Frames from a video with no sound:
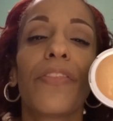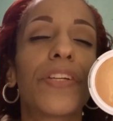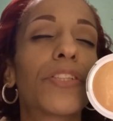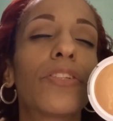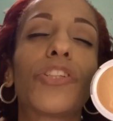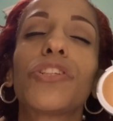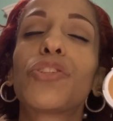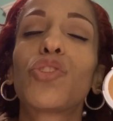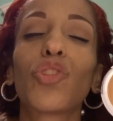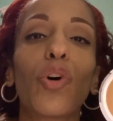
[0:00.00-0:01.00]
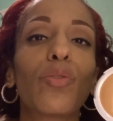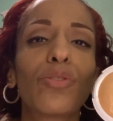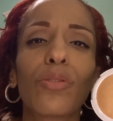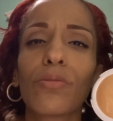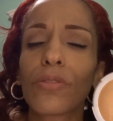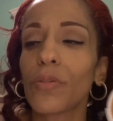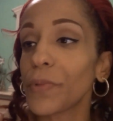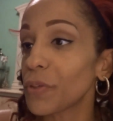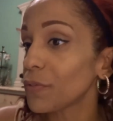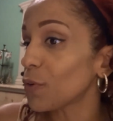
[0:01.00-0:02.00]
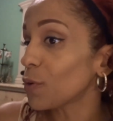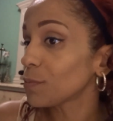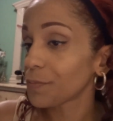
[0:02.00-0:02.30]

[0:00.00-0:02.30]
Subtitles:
this is just so beautiful.